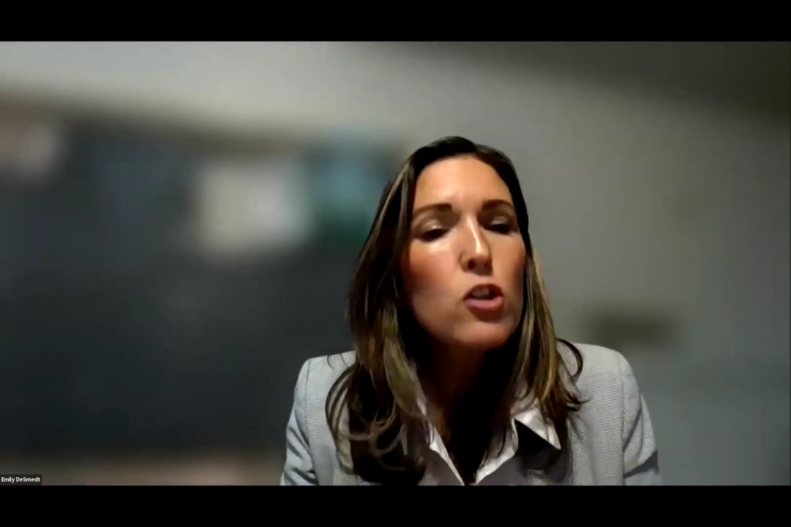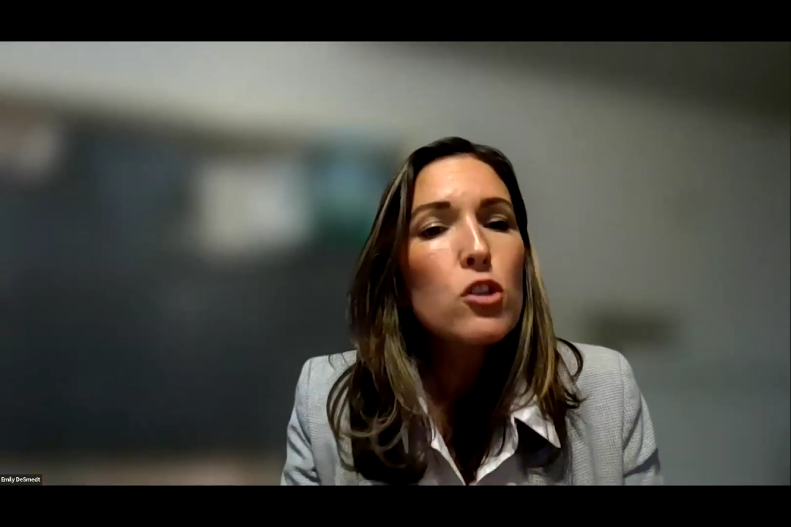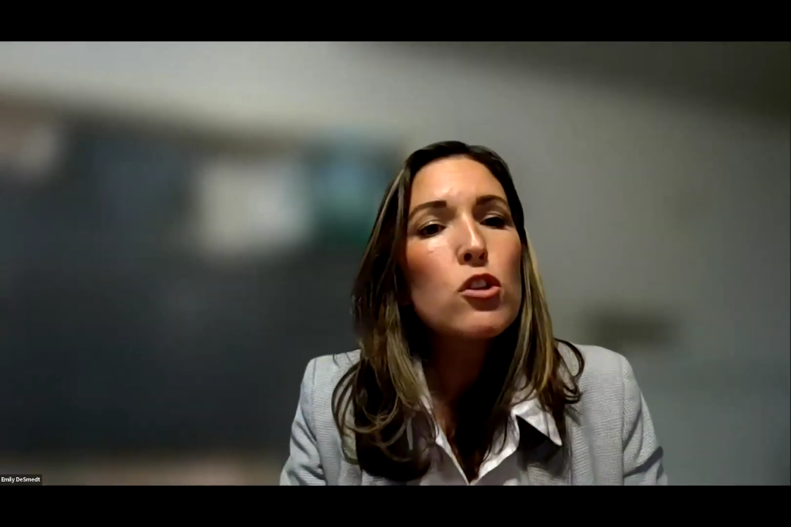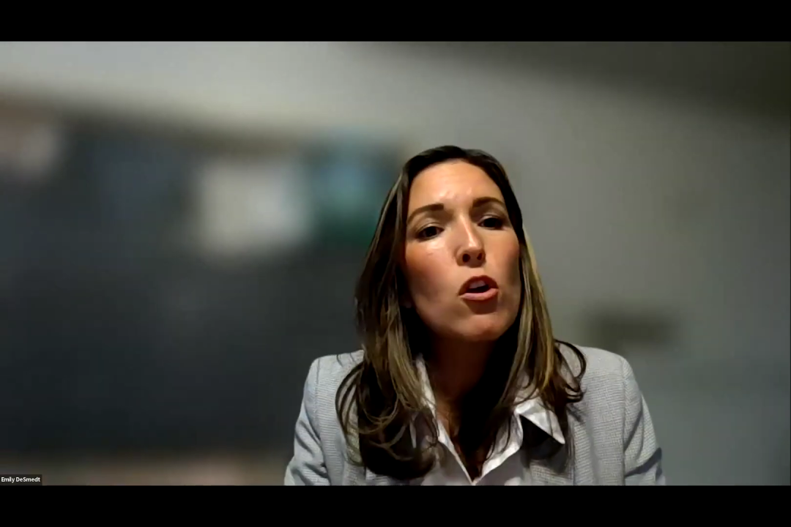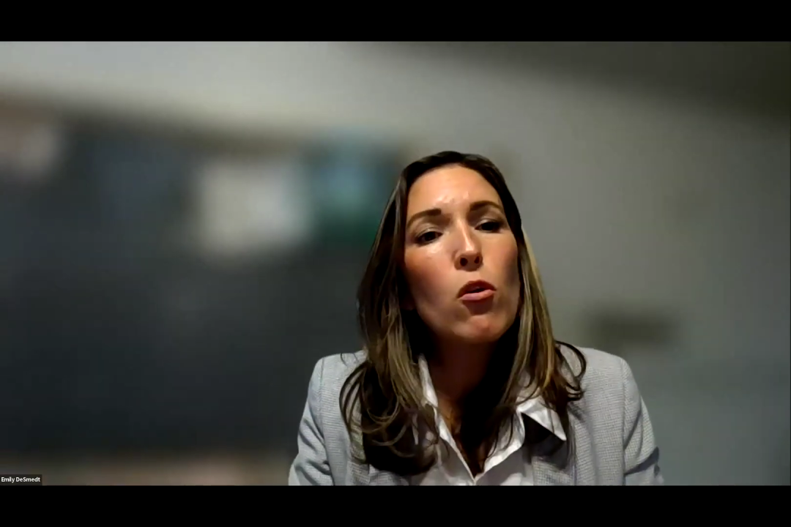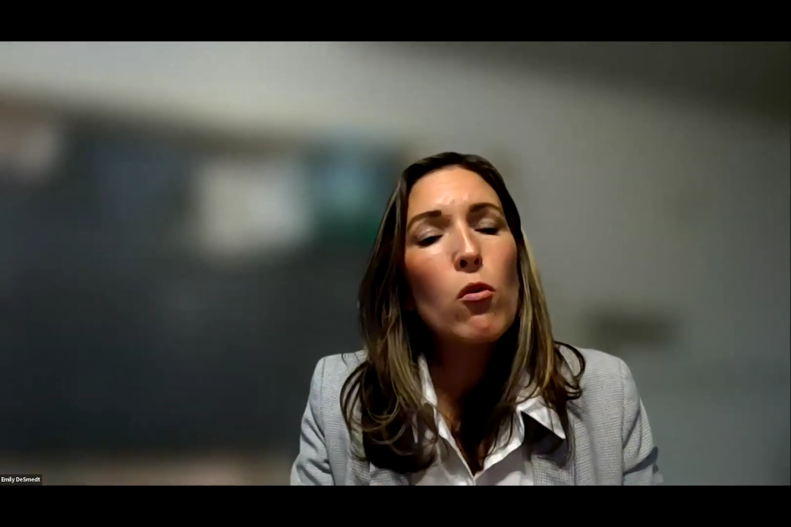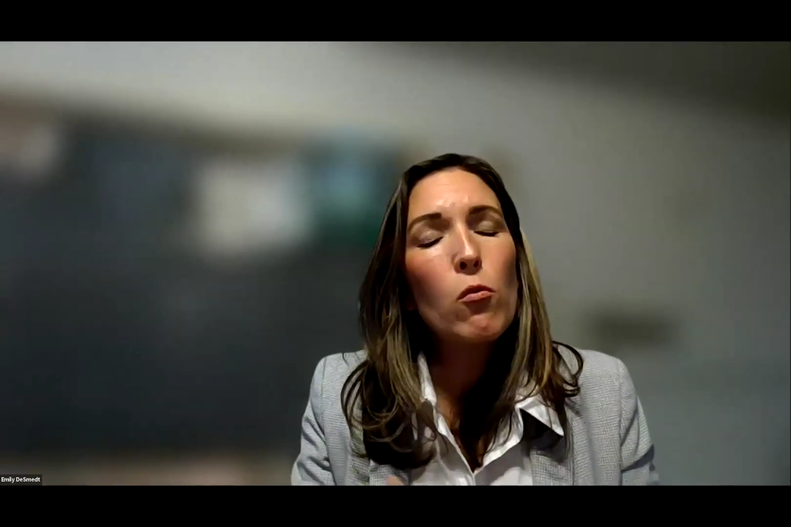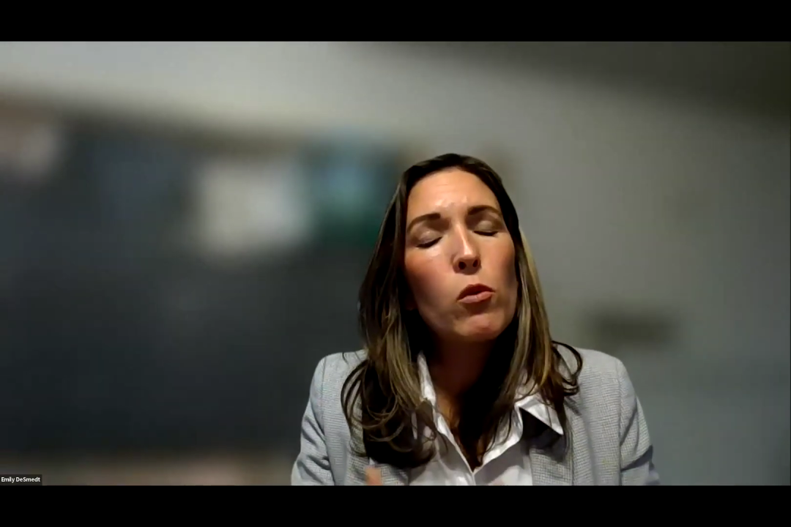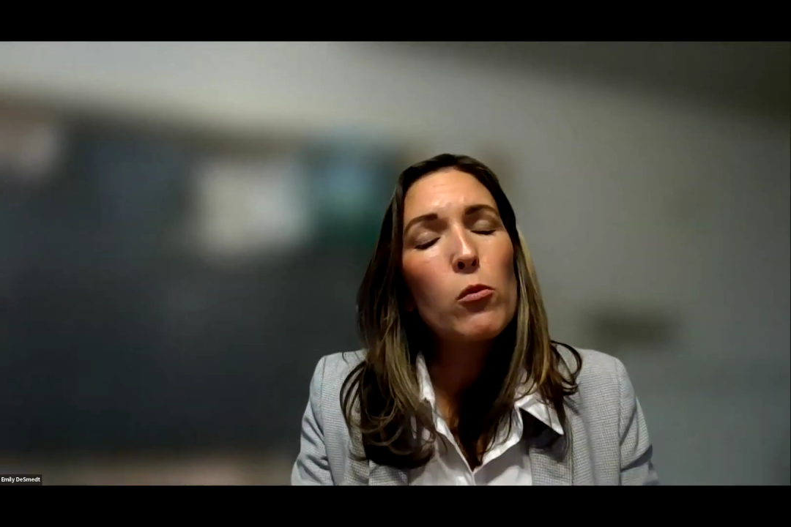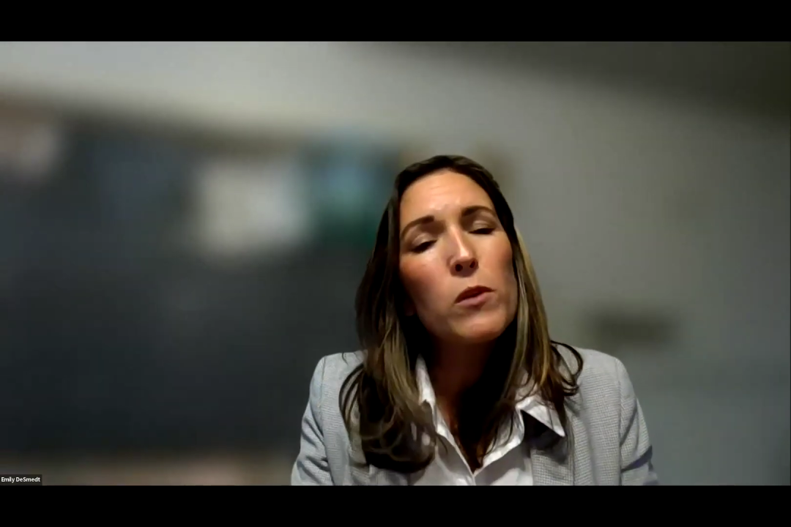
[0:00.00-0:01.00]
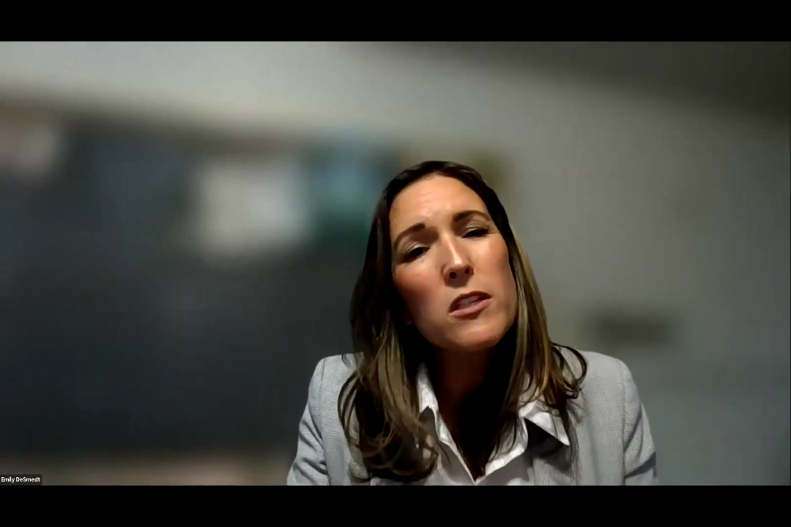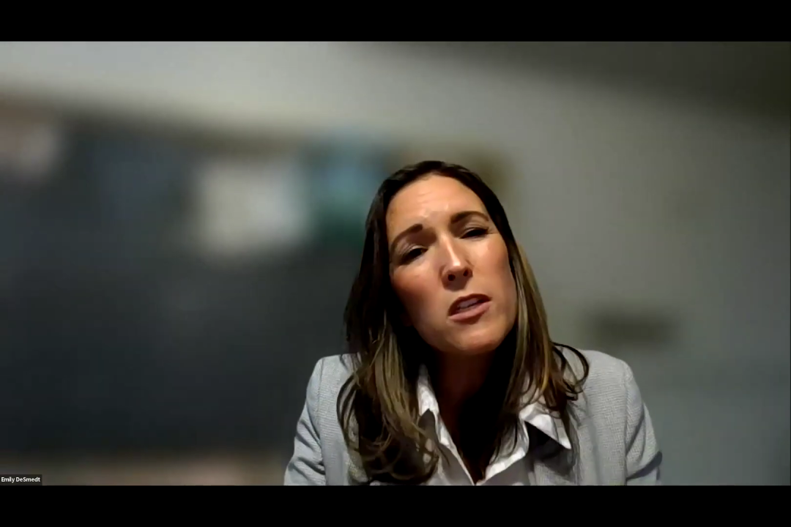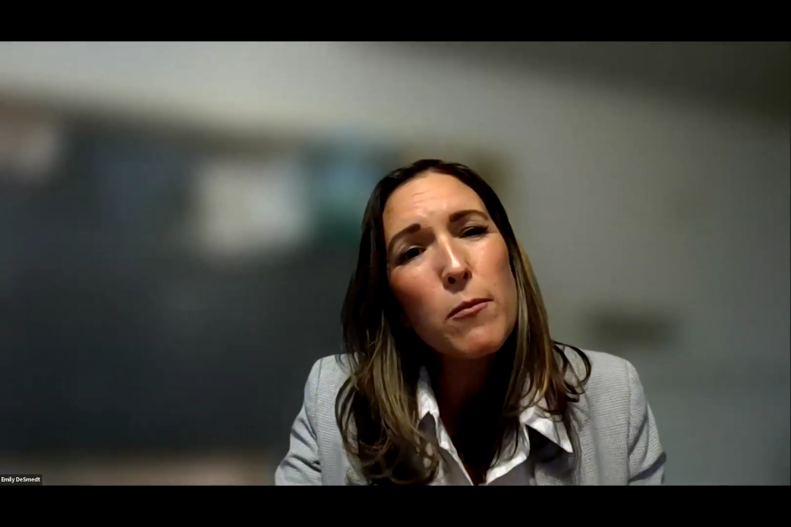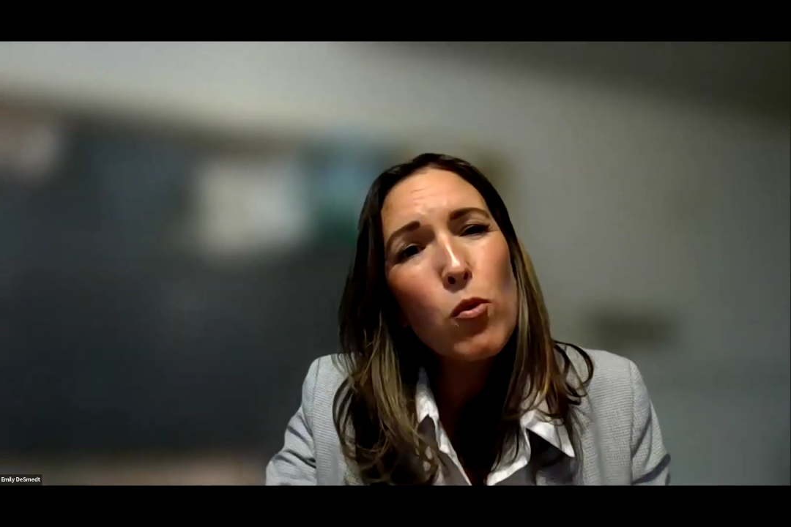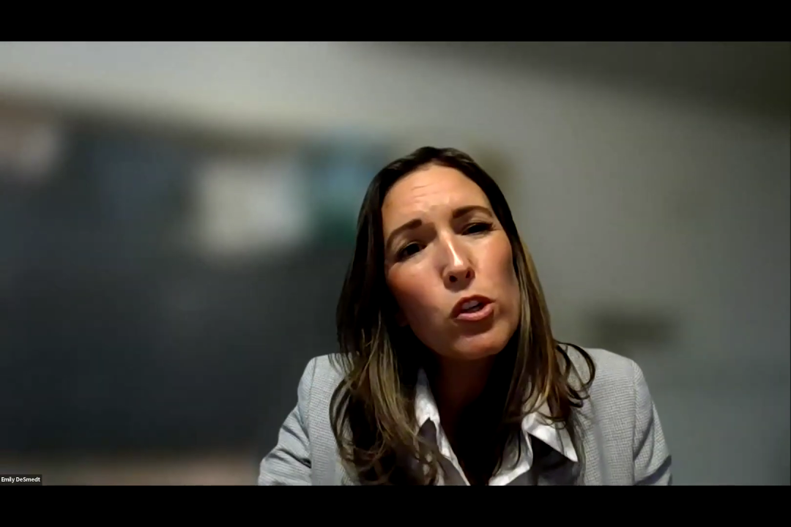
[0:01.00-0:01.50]
So will we
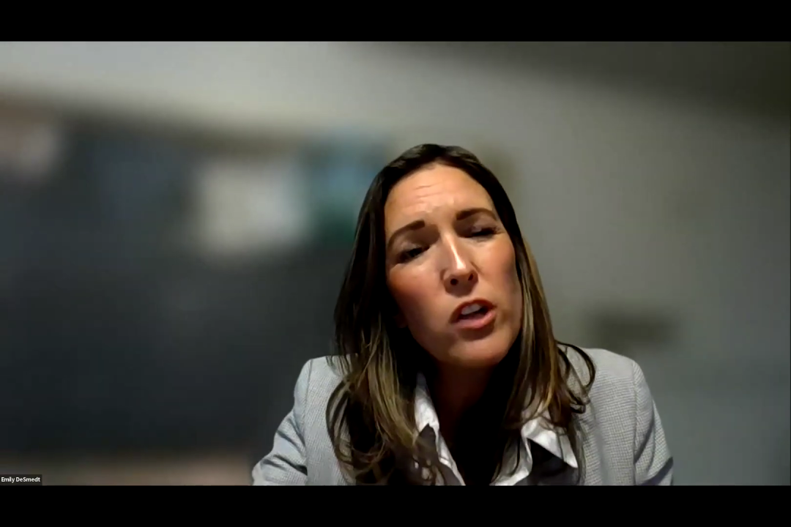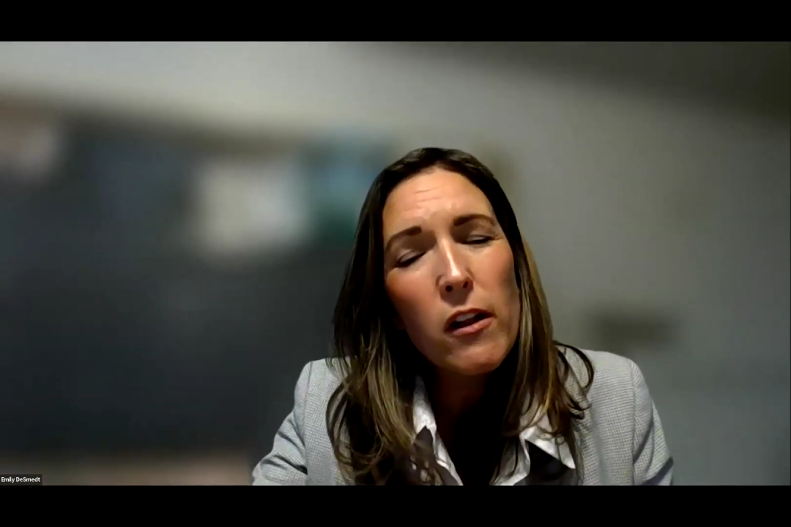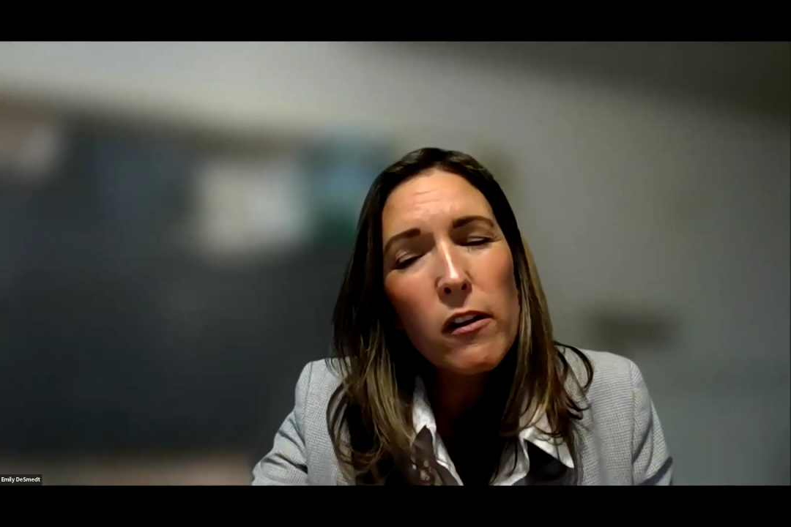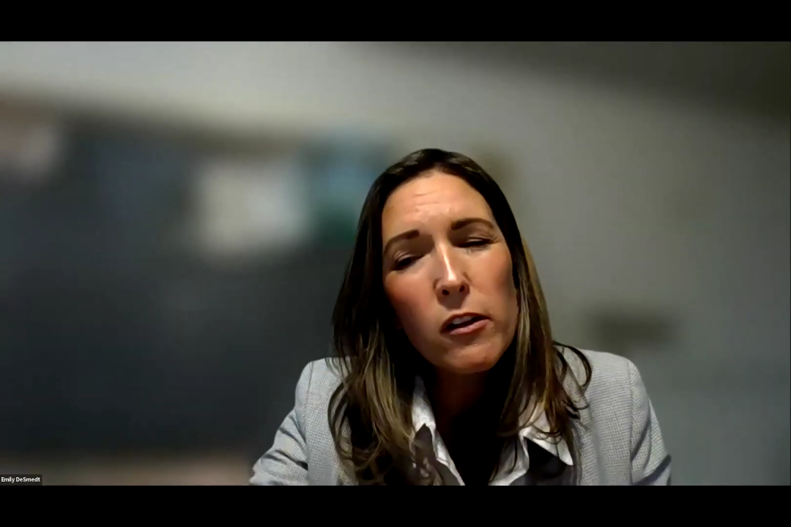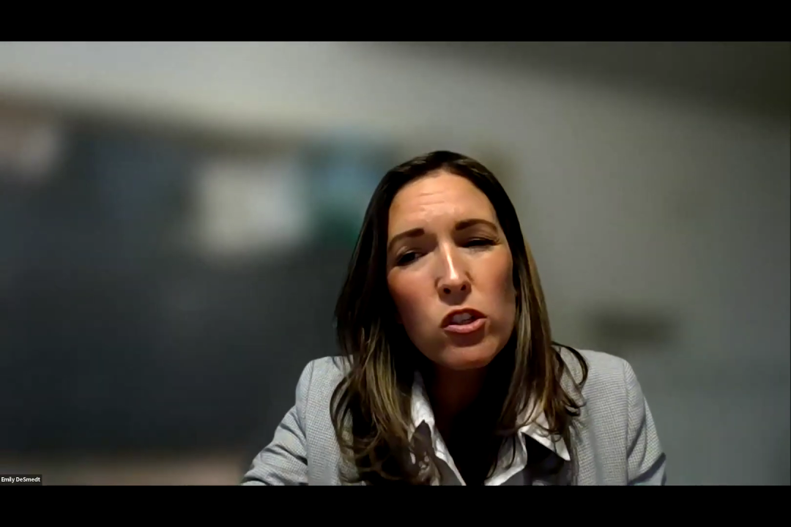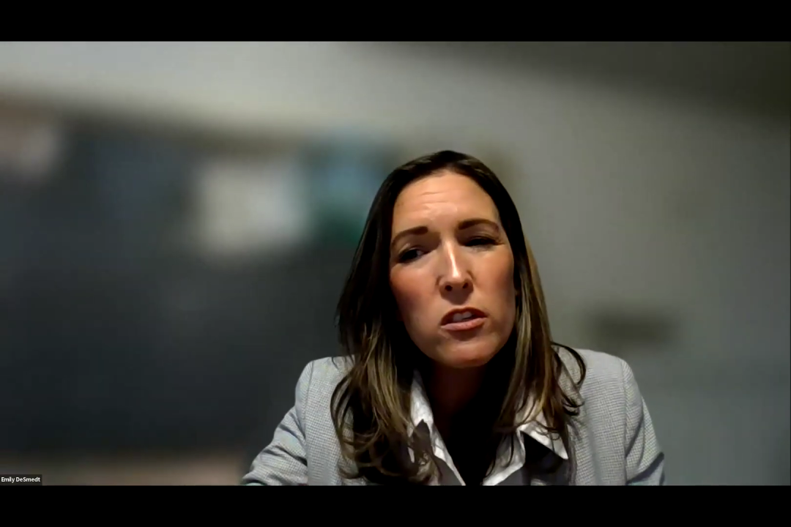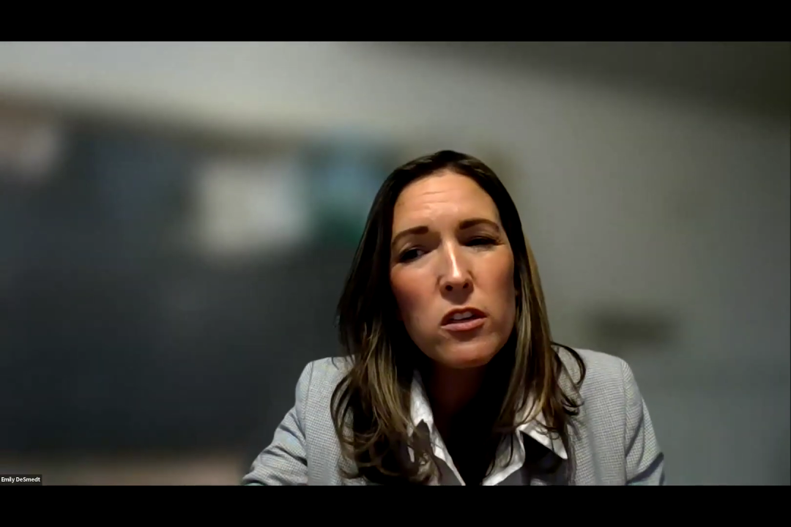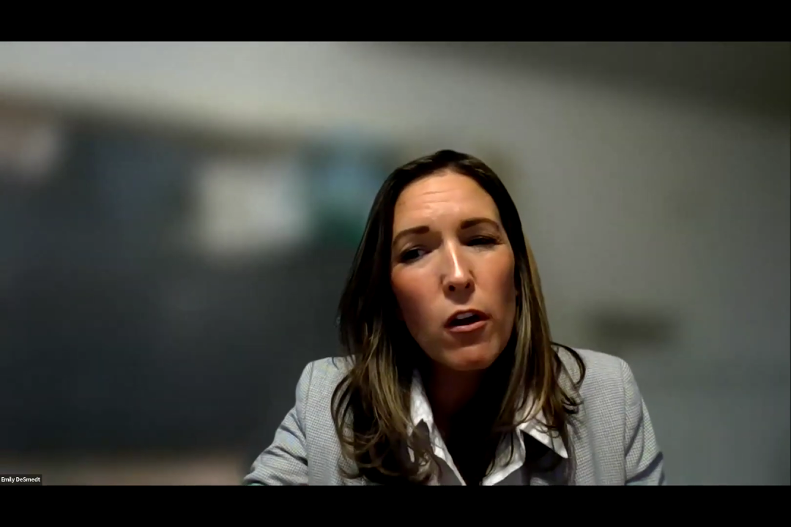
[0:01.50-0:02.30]
see more challenges to